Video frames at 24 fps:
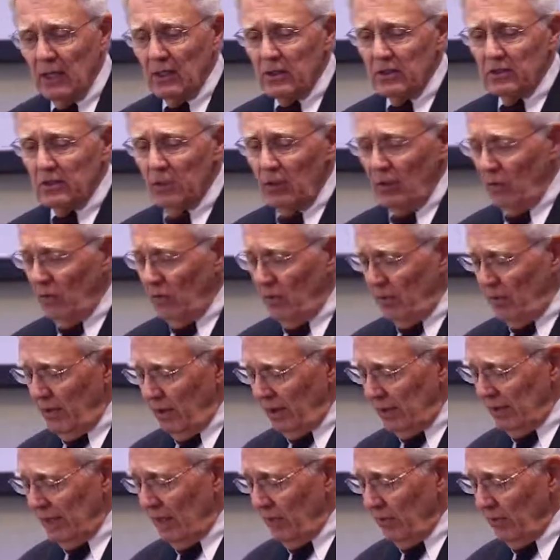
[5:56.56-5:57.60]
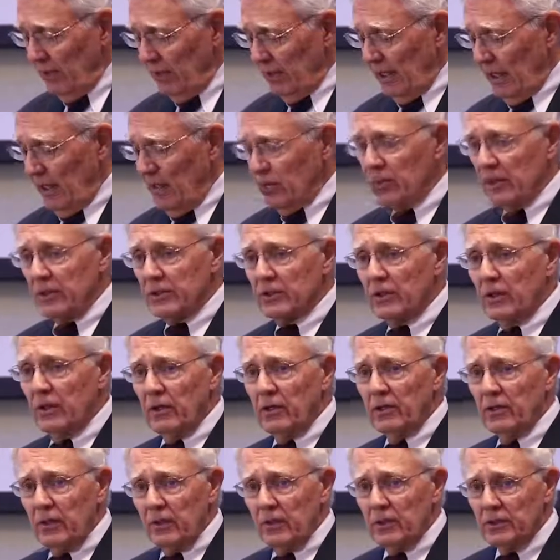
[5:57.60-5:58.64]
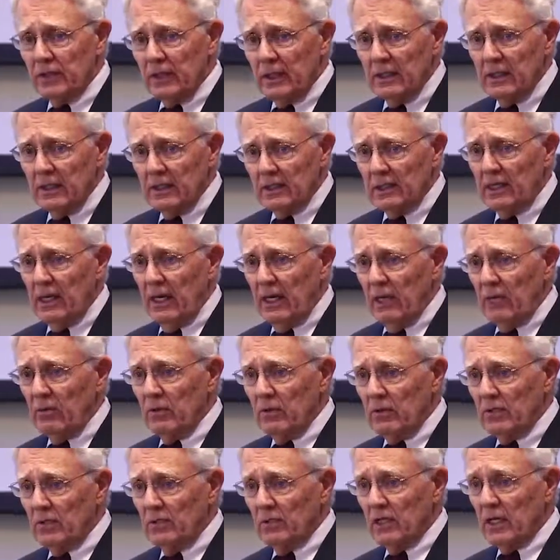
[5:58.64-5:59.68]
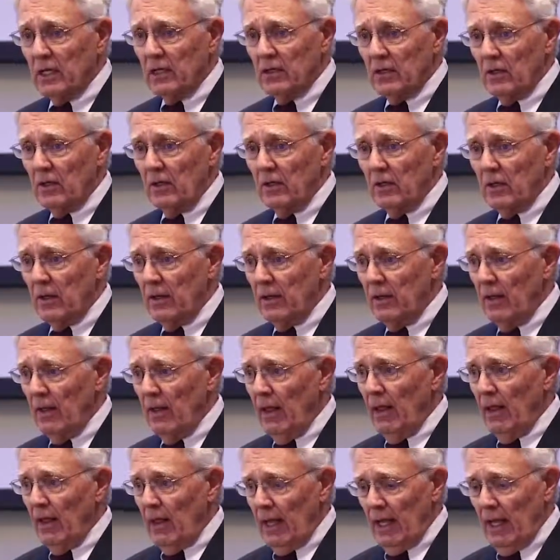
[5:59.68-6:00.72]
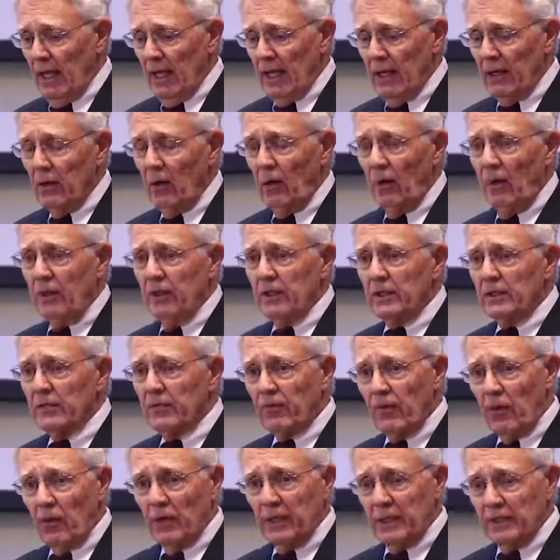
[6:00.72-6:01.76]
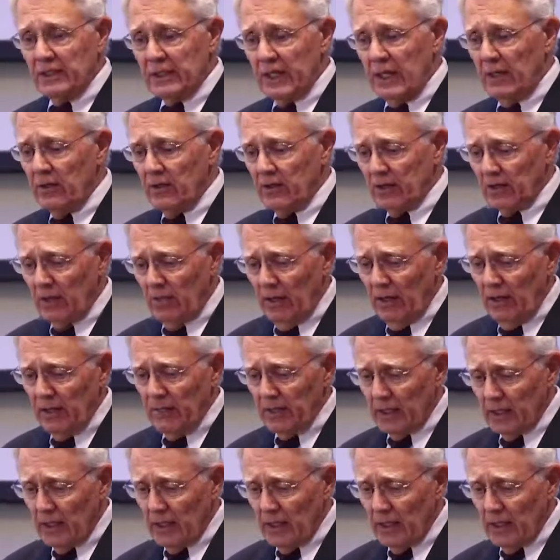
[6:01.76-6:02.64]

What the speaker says: So that was good news, and the study was concluded. And all these 40 centers around the